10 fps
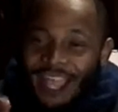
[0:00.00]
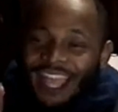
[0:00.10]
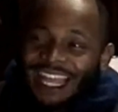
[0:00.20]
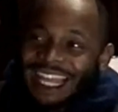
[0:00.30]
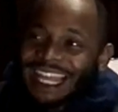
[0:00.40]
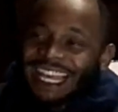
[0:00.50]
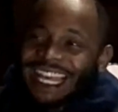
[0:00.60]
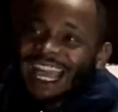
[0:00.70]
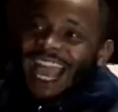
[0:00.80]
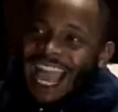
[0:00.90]

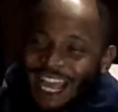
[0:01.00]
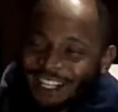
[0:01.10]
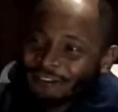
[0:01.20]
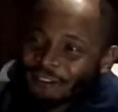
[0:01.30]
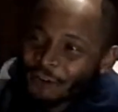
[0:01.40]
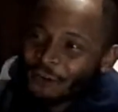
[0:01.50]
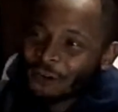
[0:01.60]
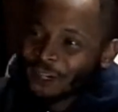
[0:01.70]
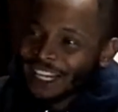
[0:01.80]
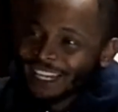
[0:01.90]
He has
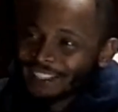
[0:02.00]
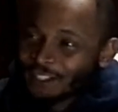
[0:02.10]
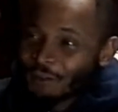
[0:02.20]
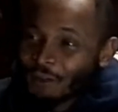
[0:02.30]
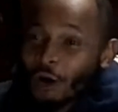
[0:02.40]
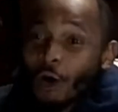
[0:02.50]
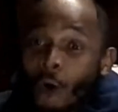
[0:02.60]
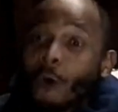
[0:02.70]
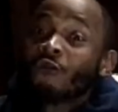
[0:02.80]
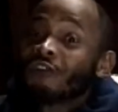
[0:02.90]
recordings of
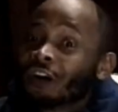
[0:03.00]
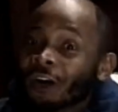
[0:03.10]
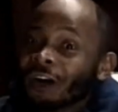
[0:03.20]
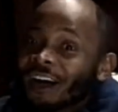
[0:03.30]
over